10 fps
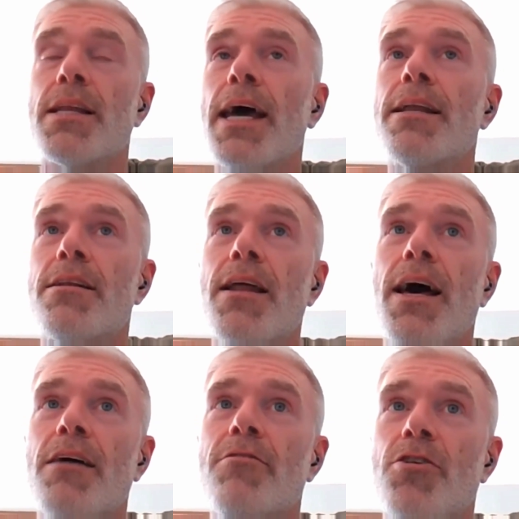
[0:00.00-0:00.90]
tend to
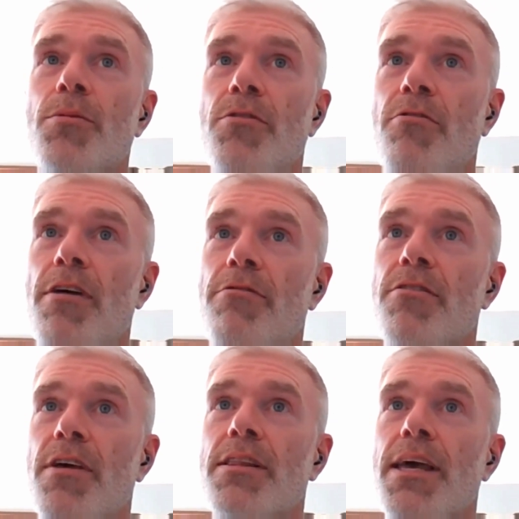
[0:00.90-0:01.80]
have terms of
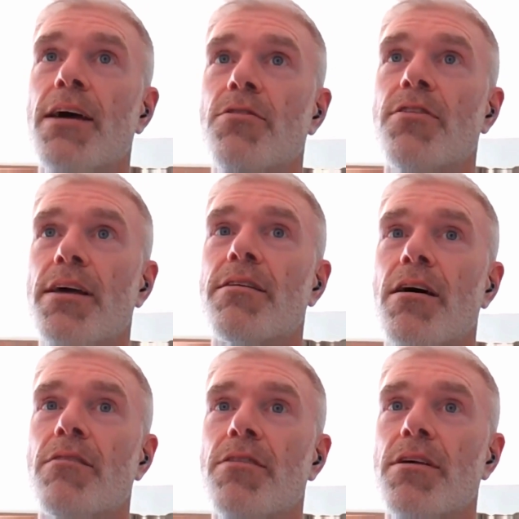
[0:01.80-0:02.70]
reference at the outset
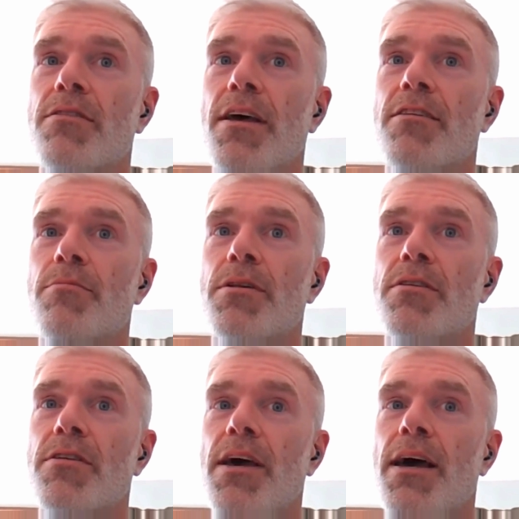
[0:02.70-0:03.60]
of the
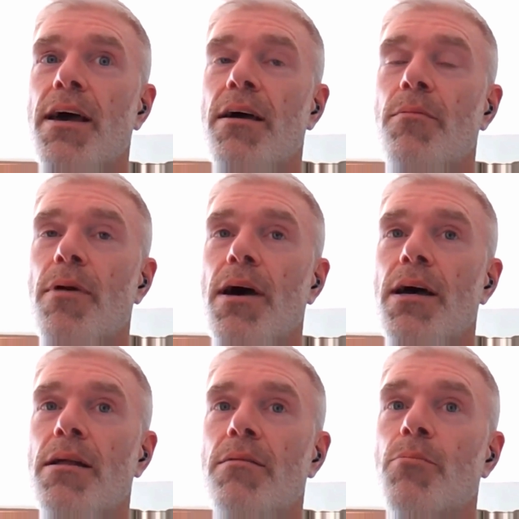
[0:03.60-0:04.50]
assessment,
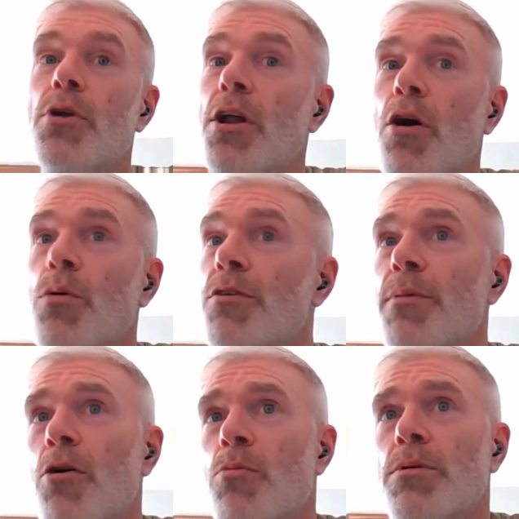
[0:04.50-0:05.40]
but I'd always
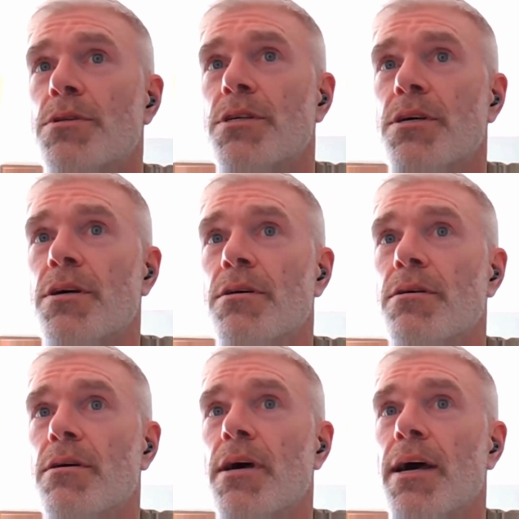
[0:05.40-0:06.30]
be open
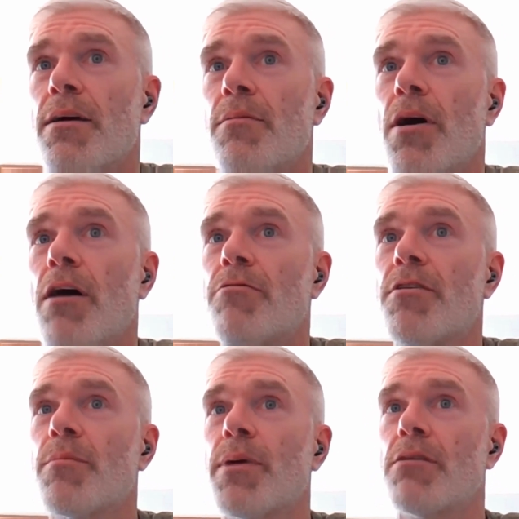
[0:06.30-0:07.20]
to
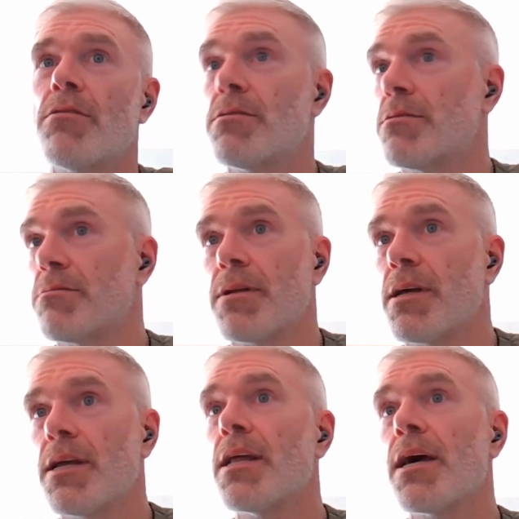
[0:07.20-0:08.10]
offering a parent
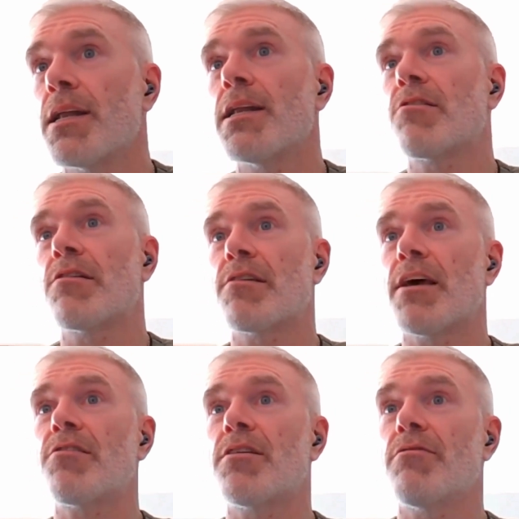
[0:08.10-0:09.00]
an additional
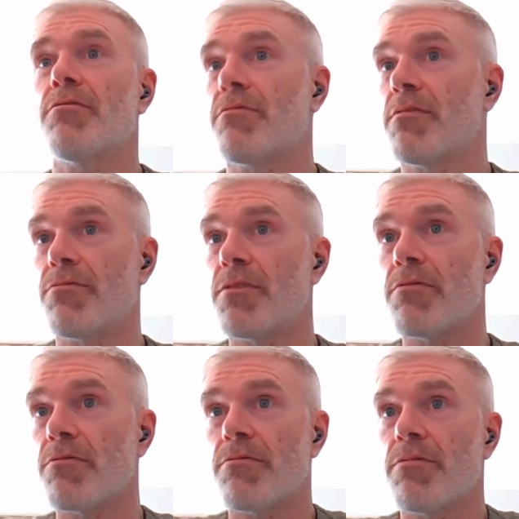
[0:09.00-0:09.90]
session
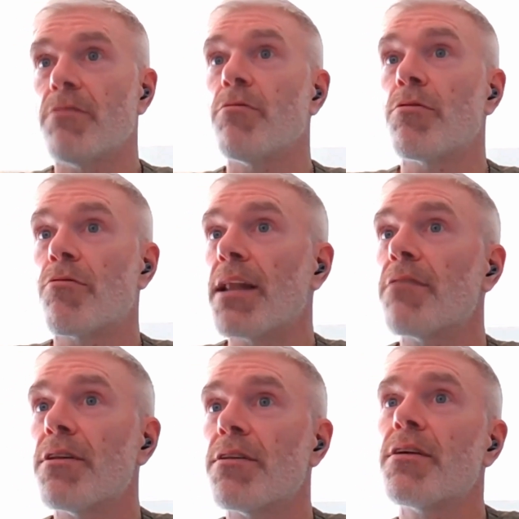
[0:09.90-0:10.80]
if it was
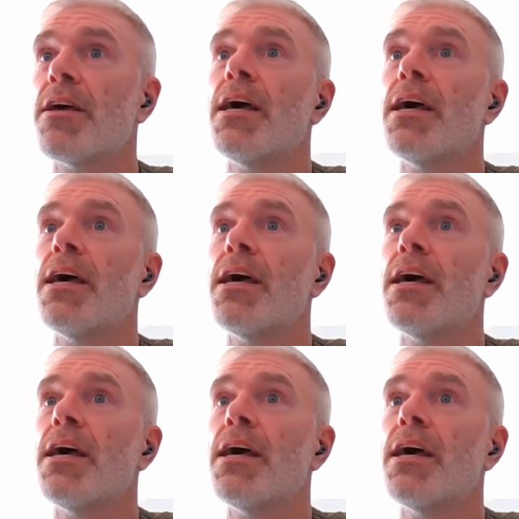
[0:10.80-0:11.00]
relevant.